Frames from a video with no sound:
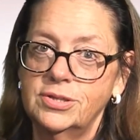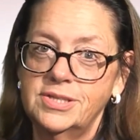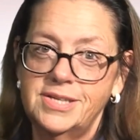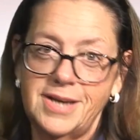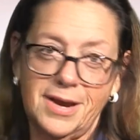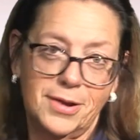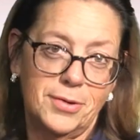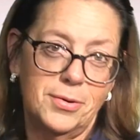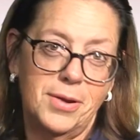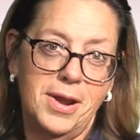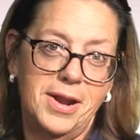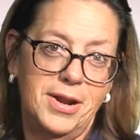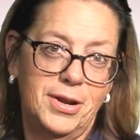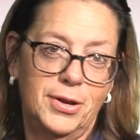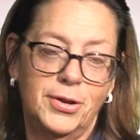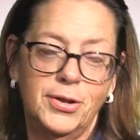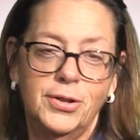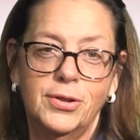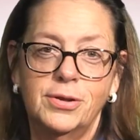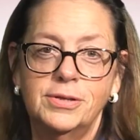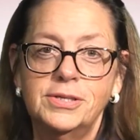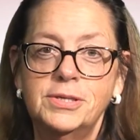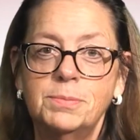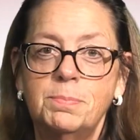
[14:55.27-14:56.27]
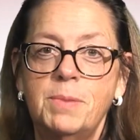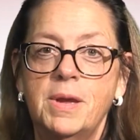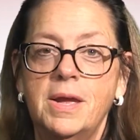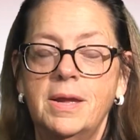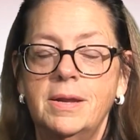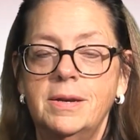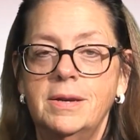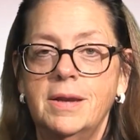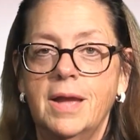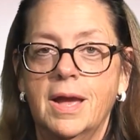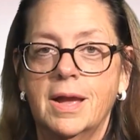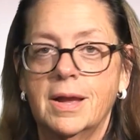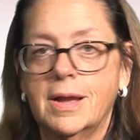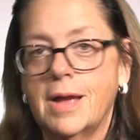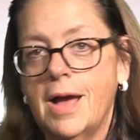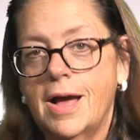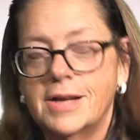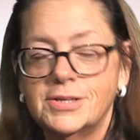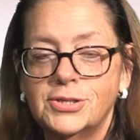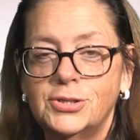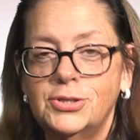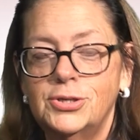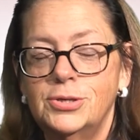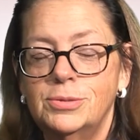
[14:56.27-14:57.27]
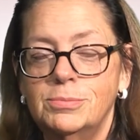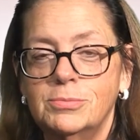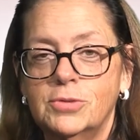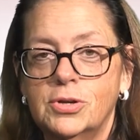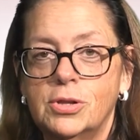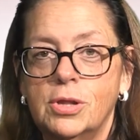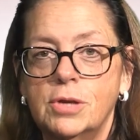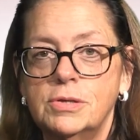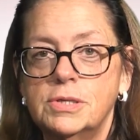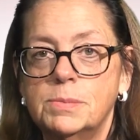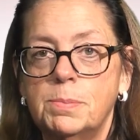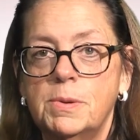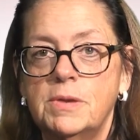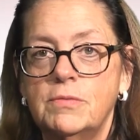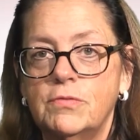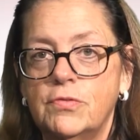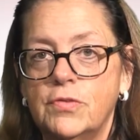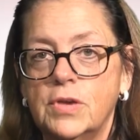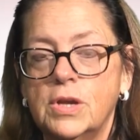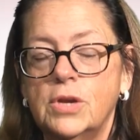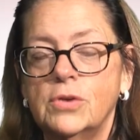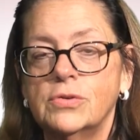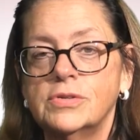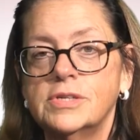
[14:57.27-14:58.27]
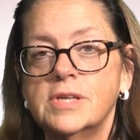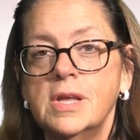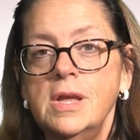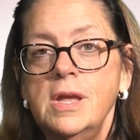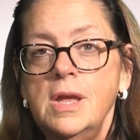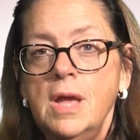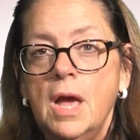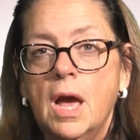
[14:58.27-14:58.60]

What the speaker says: decorated clothespin, costume clothespin figures